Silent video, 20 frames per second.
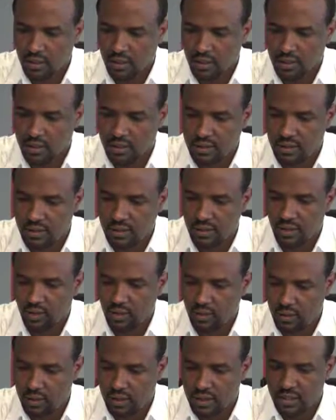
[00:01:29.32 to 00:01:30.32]
is a
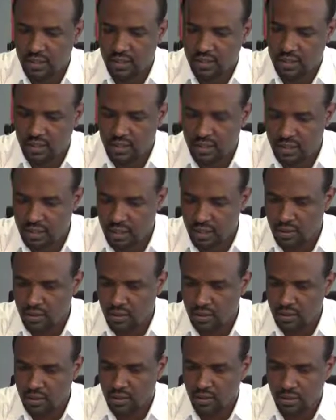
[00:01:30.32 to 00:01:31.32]
focus, and
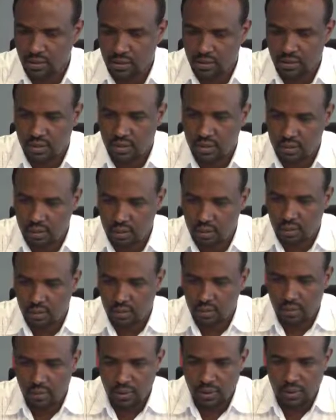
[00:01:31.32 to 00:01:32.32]
also it's
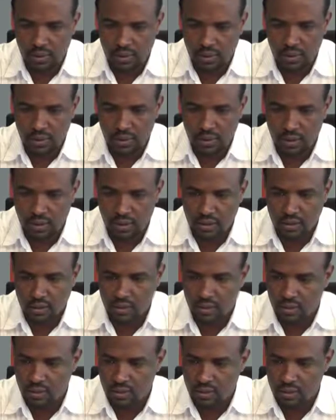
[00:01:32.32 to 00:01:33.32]
being
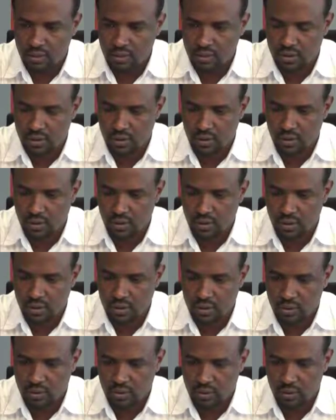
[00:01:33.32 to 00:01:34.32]
introduced and
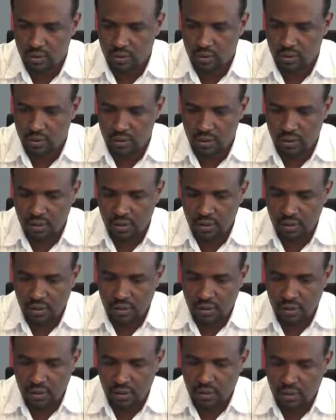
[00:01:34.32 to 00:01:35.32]
also
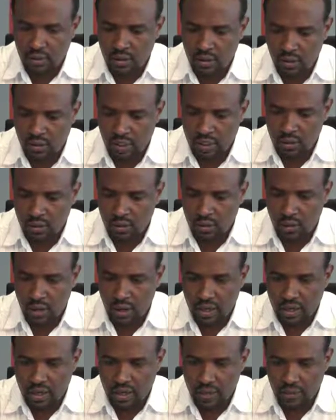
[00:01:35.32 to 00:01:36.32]
getting
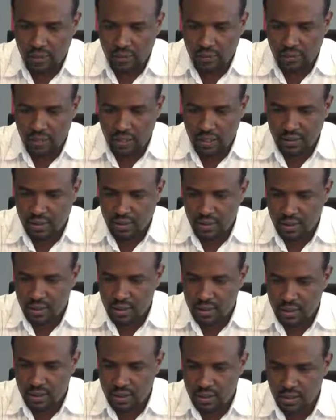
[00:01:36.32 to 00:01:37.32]
wider
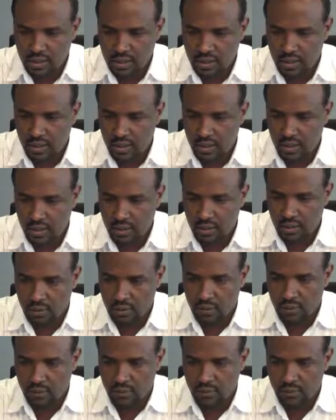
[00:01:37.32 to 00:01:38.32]
attentions
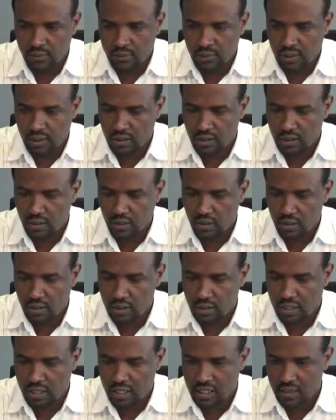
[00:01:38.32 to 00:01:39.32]
in the
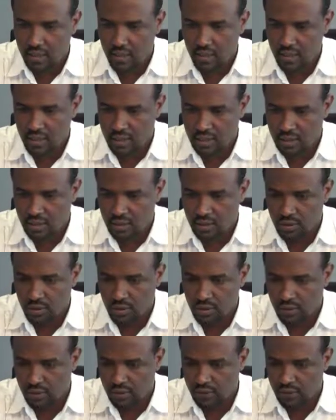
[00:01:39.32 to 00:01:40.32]
world as well as in
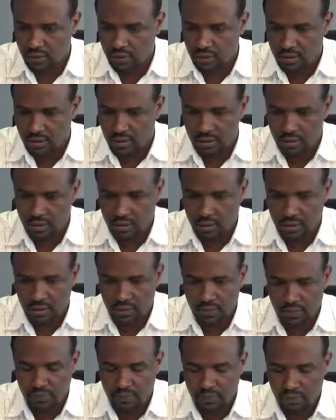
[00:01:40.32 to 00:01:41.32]
Ethiopia. For example,
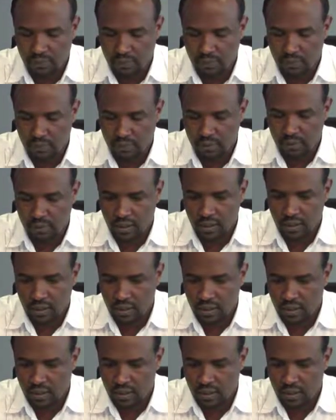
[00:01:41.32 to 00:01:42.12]
in Ethiopia